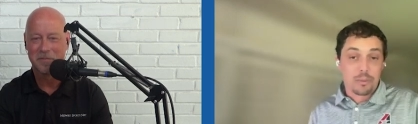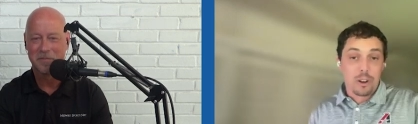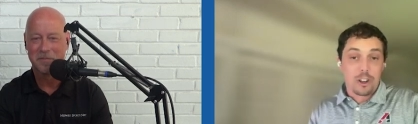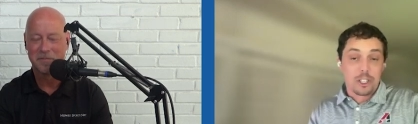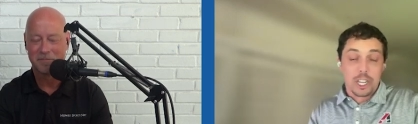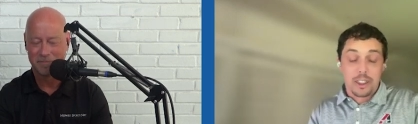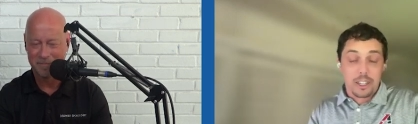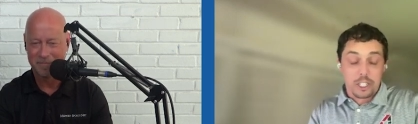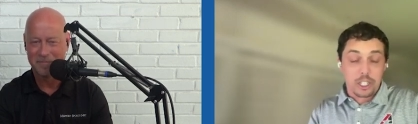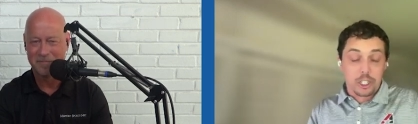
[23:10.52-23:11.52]
Speaker 1: as small college
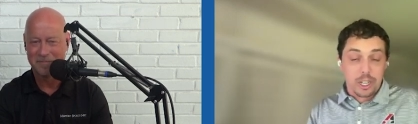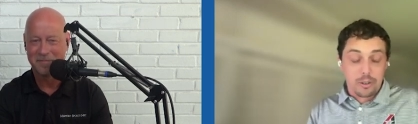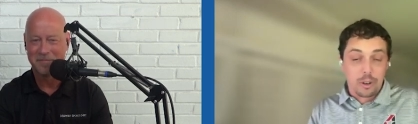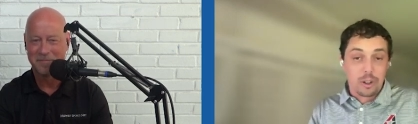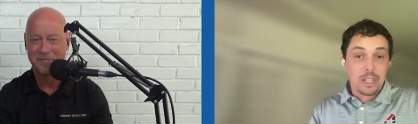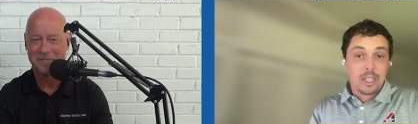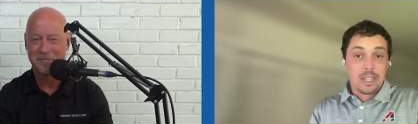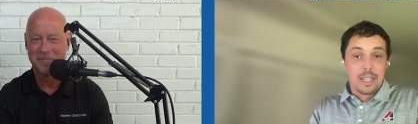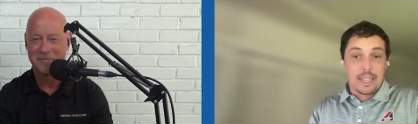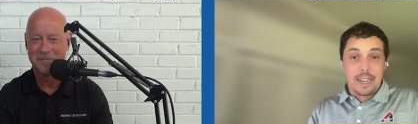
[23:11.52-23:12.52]
athletics in general,
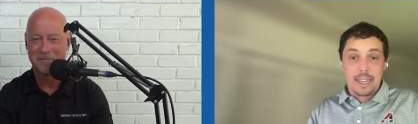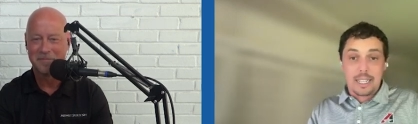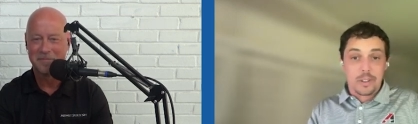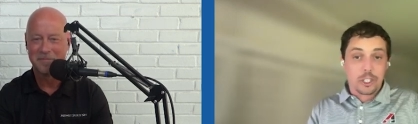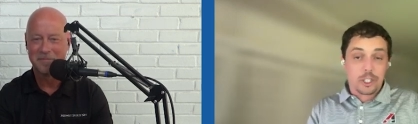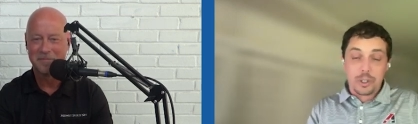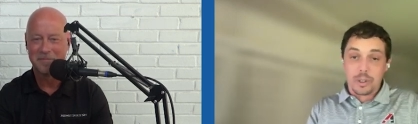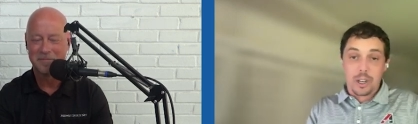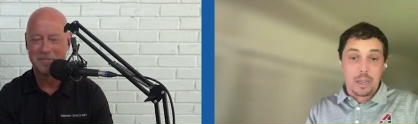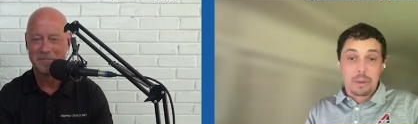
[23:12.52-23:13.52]
NAIA Division two
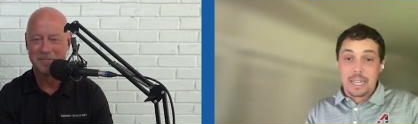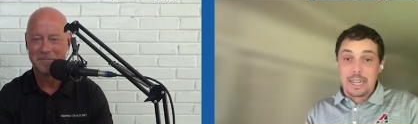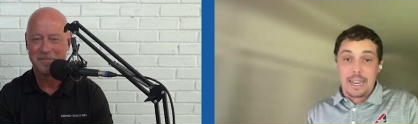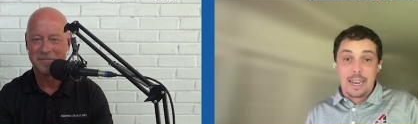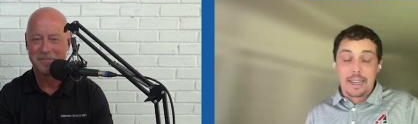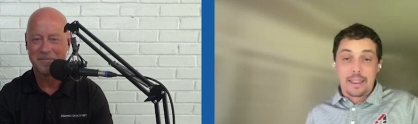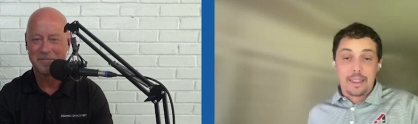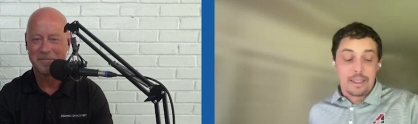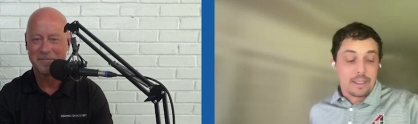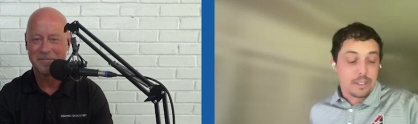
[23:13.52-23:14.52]
and all that. But NAIA, I
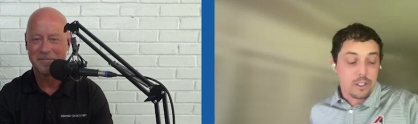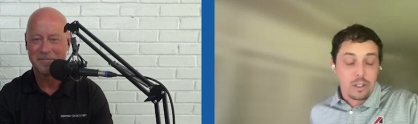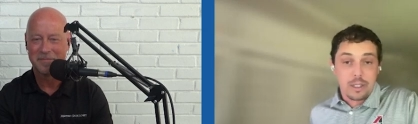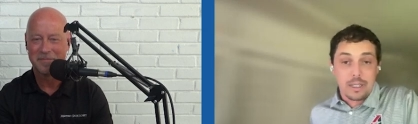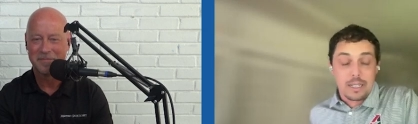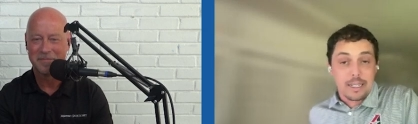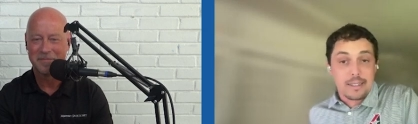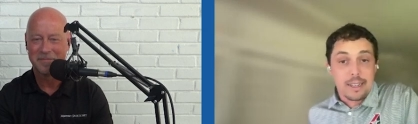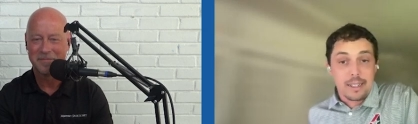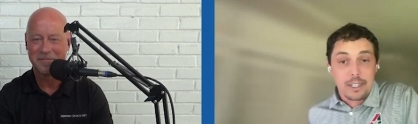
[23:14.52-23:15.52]
think, as you looked in the
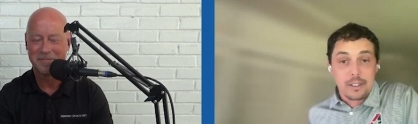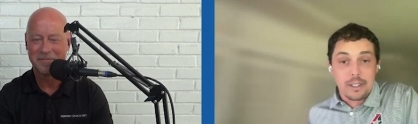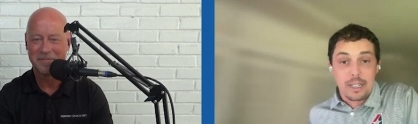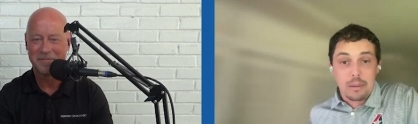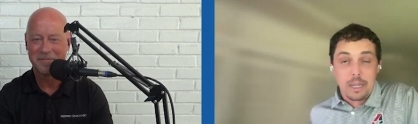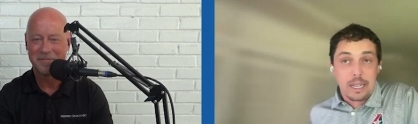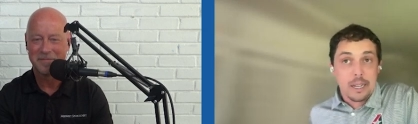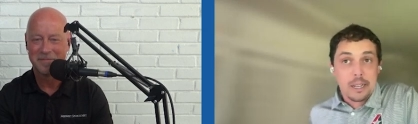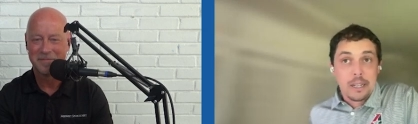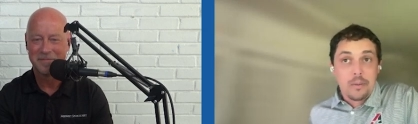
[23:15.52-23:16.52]
next ten years, is going to be
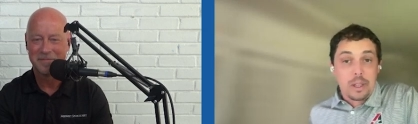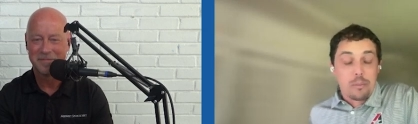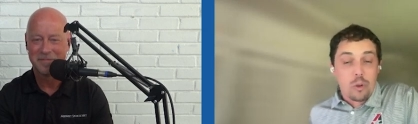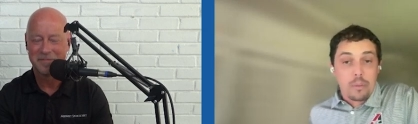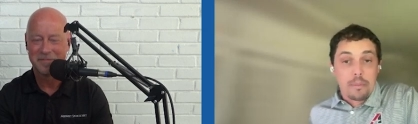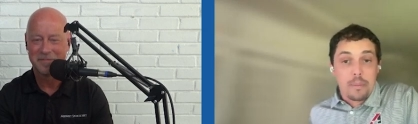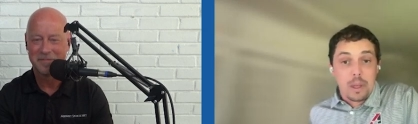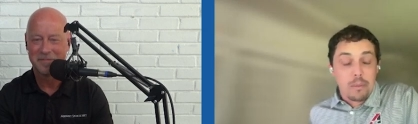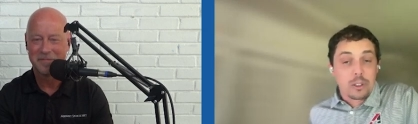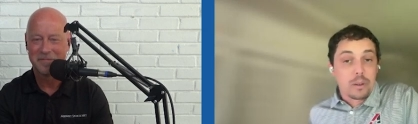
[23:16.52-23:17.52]
the more
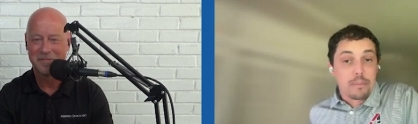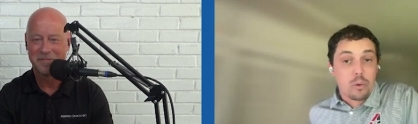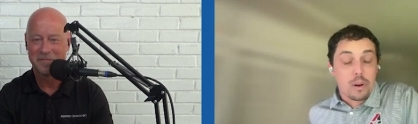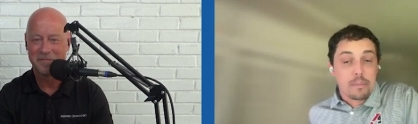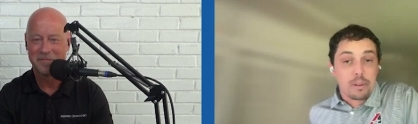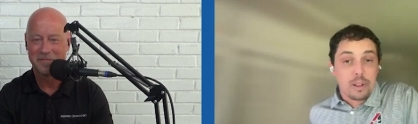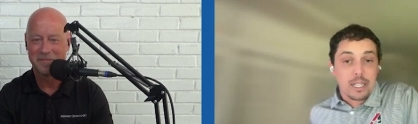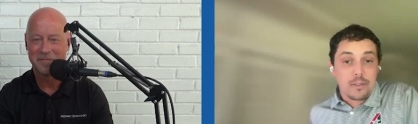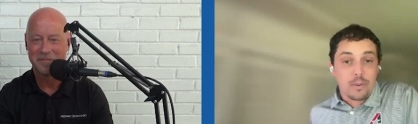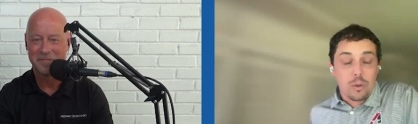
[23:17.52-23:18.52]
the most important
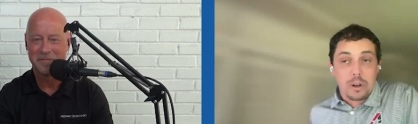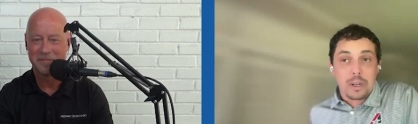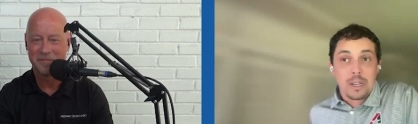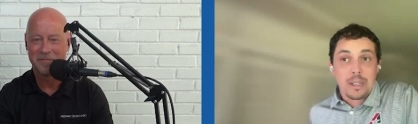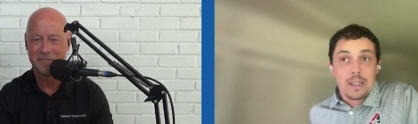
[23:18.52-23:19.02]
place for